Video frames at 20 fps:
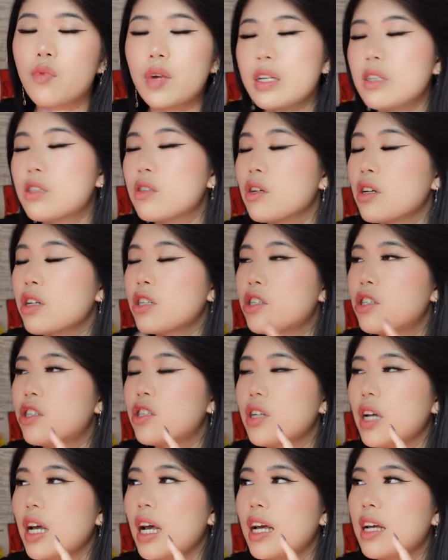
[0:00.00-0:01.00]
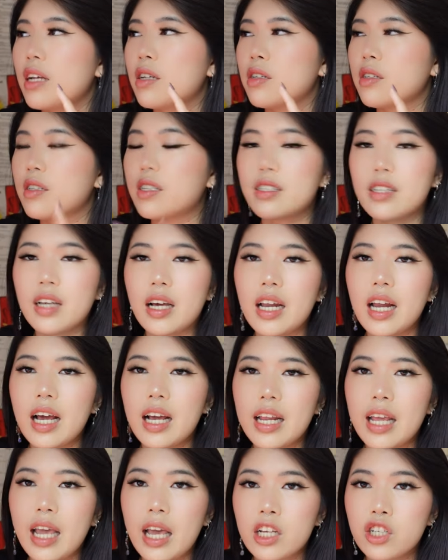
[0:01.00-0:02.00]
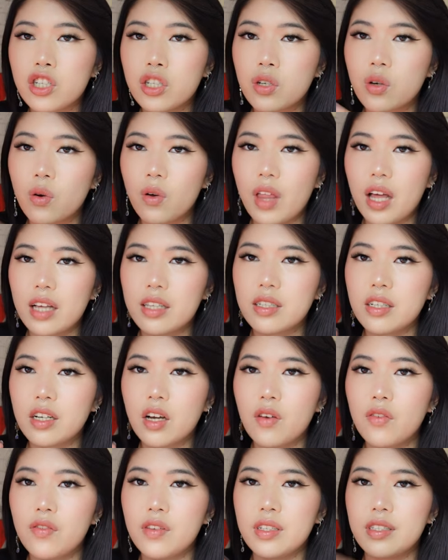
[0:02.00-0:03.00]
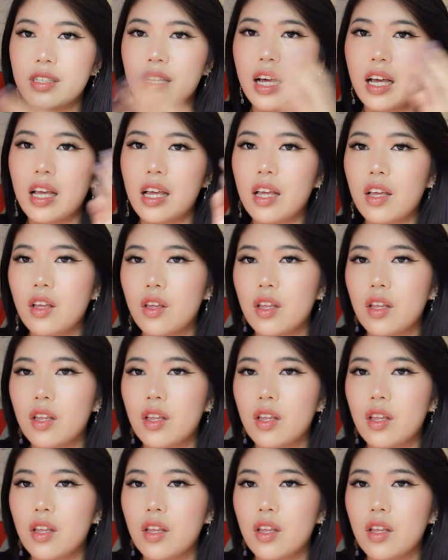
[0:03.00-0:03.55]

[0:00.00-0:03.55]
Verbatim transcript: research and design ideation, all that stuff is like